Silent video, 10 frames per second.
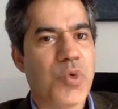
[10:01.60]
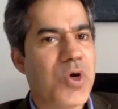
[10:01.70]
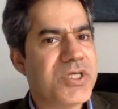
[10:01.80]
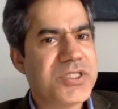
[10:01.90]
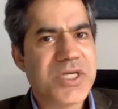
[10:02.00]

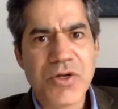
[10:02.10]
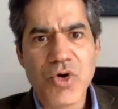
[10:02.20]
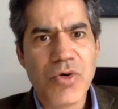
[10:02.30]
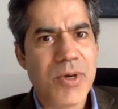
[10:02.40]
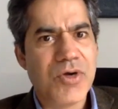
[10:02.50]
What does it
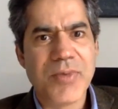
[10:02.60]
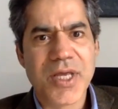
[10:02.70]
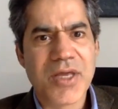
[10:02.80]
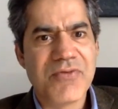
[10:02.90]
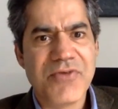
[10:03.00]
know about
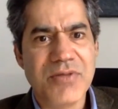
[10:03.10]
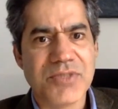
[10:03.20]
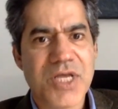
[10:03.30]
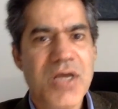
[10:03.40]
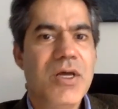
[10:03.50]
making
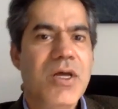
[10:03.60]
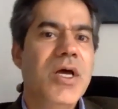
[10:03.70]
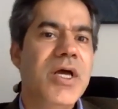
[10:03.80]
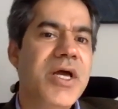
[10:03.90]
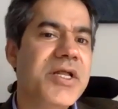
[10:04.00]
films?
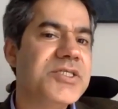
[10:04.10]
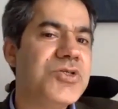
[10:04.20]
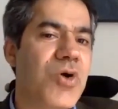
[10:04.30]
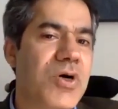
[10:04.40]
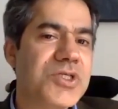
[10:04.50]
It is
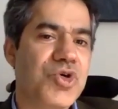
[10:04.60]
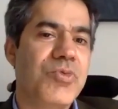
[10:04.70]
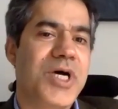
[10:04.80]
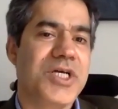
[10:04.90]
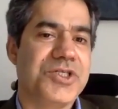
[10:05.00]
not
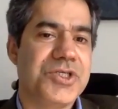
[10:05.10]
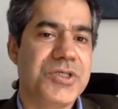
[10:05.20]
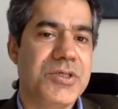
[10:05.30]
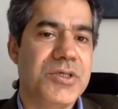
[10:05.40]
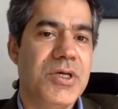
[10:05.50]
so
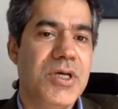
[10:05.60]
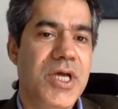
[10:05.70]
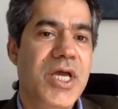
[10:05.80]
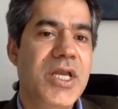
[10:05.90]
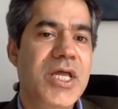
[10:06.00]
much
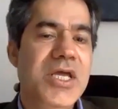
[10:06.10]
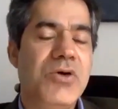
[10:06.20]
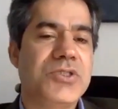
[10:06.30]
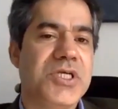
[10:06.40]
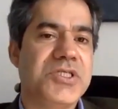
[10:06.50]
in
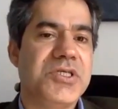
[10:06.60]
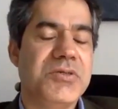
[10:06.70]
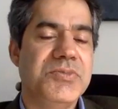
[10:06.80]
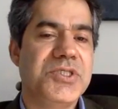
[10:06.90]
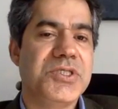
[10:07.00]

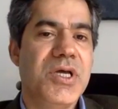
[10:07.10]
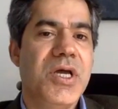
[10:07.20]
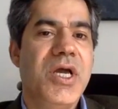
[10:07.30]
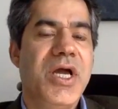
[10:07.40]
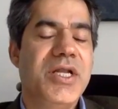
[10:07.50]
ecosystems.
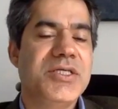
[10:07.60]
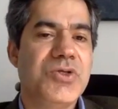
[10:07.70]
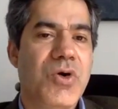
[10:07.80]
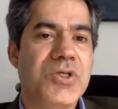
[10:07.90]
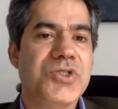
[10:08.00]
It is
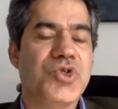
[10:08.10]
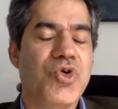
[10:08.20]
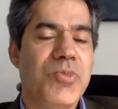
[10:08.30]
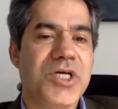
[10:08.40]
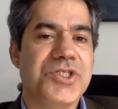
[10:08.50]
not
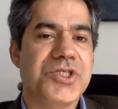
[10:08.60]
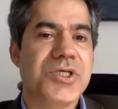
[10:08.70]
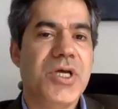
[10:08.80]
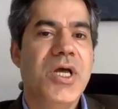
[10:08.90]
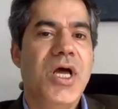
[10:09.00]
so much
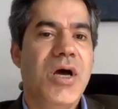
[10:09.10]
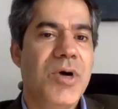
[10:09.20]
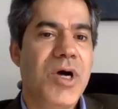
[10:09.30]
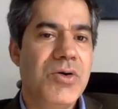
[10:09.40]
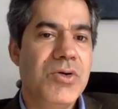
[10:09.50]

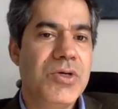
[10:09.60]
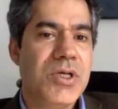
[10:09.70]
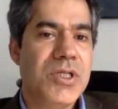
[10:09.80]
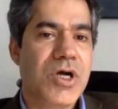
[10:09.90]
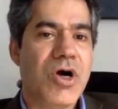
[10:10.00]
about
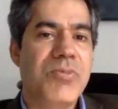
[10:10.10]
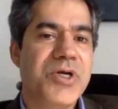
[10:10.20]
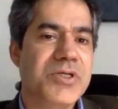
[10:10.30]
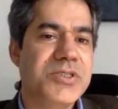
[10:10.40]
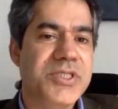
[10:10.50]
the
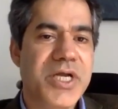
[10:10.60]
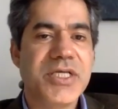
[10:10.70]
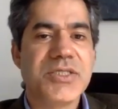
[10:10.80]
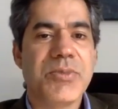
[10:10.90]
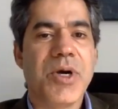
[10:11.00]
competence. It
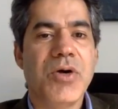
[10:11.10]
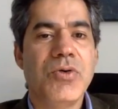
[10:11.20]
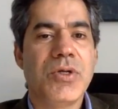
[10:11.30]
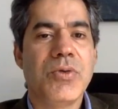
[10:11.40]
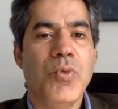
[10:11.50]
is
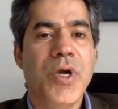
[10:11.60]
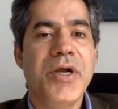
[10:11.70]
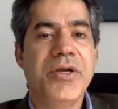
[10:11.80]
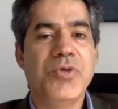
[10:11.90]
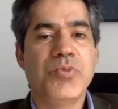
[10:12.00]
about
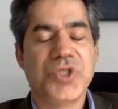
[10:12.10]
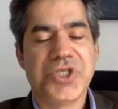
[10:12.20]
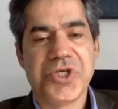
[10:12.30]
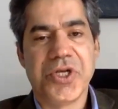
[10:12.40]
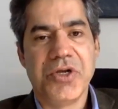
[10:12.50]
where you
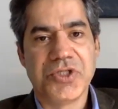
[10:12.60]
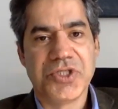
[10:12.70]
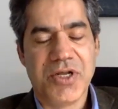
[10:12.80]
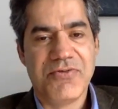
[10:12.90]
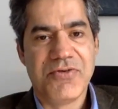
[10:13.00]
position
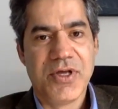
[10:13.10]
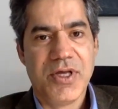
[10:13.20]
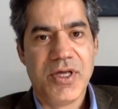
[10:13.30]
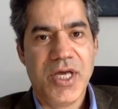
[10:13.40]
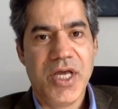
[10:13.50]
yourself
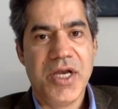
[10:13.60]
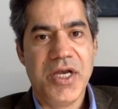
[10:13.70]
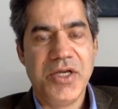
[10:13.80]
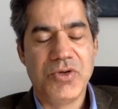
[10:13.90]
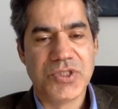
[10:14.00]
in an
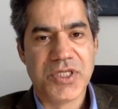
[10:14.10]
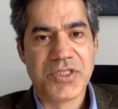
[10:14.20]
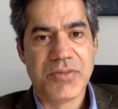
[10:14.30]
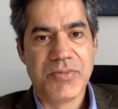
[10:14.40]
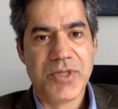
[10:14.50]
ecosystem.